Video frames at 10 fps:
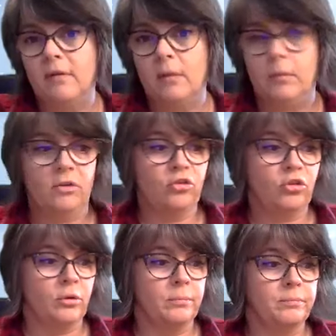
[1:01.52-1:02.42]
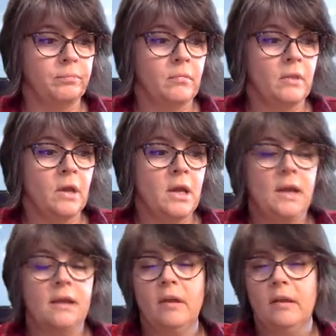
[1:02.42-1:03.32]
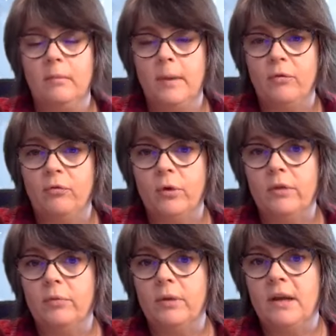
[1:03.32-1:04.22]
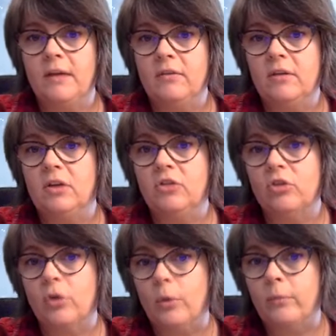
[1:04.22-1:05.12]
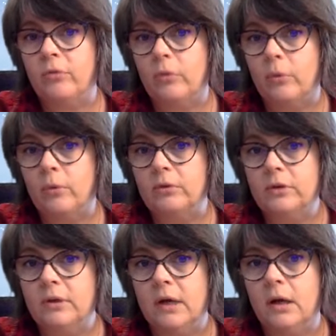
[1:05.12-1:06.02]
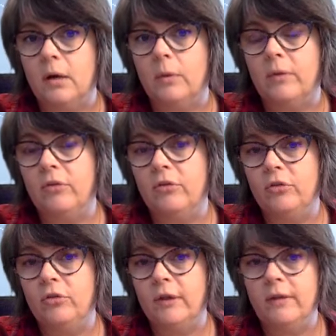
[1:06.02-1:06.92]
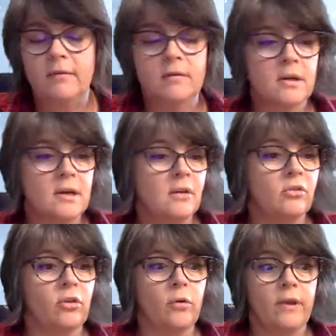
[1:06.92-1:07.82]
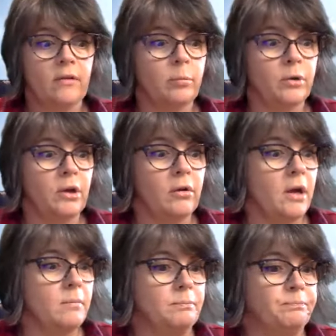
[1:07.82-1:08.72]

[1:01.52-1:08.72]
time last year. It takes about 43 days to get your home sold once you do list, so that's pretty great.